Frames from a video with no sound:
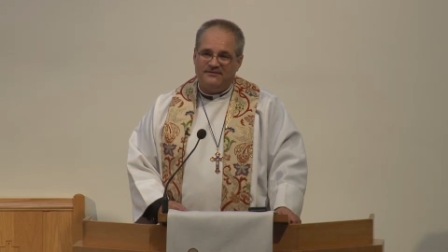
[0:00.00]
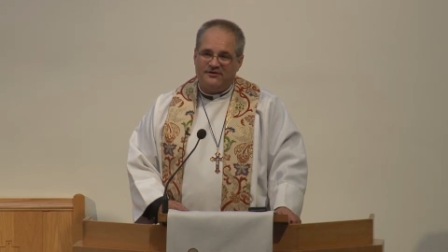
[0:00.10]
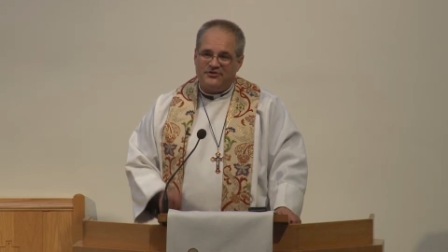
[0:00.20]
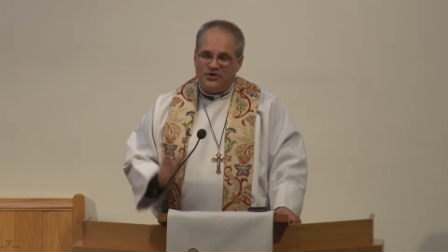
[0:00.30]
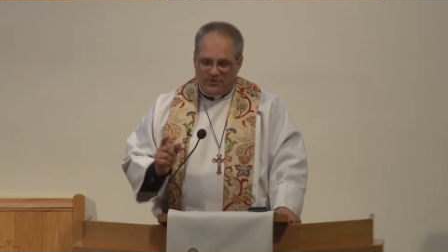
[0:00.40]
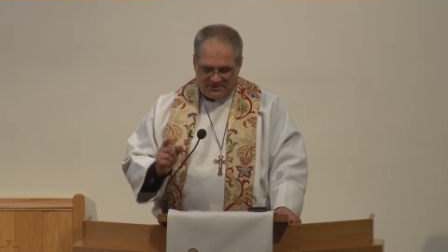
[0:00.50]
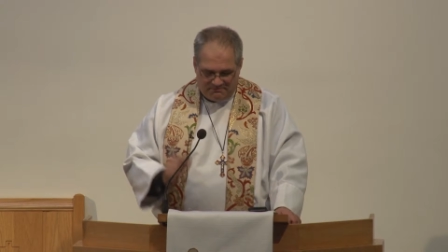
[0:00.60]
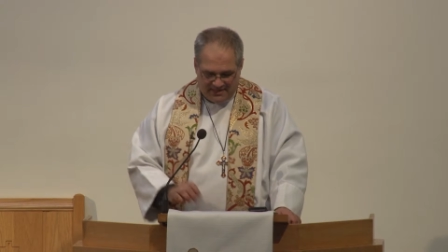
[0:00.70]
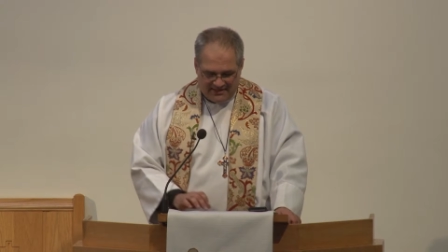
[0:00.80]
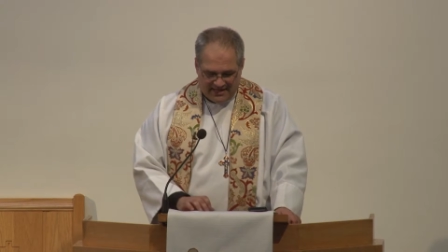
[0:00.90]
Are they going to
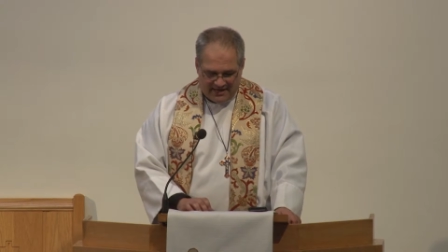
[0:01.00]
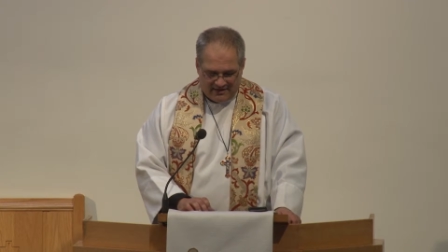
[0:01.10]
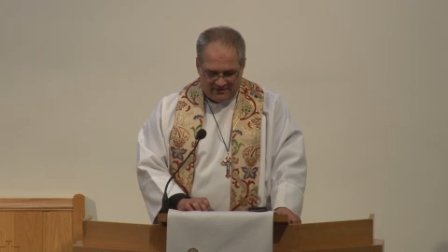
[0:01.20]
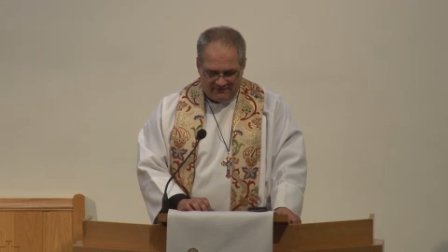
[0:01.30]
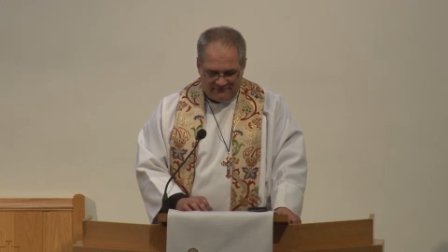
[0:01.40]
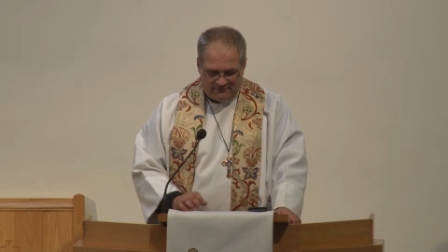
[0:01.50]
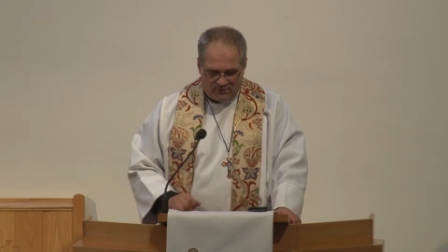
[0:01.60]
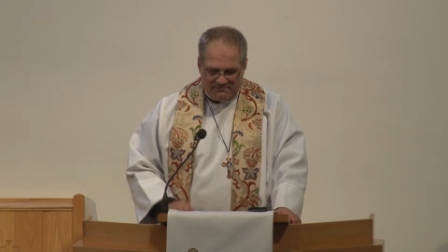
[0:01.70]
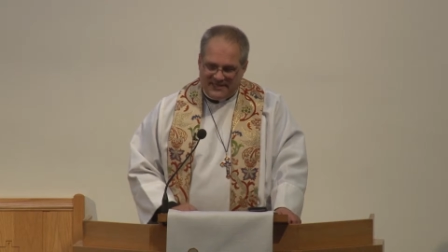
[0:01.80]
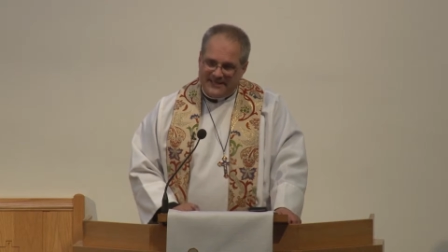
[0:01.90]
be there for
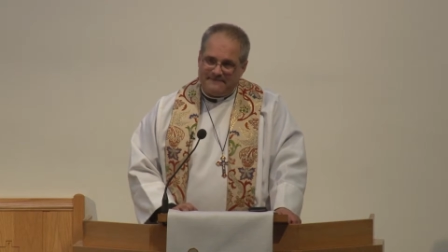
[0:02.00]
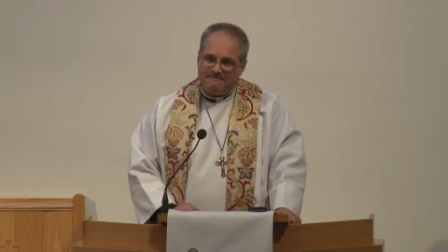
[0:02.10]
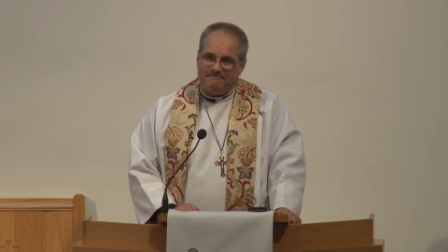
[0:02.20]
me?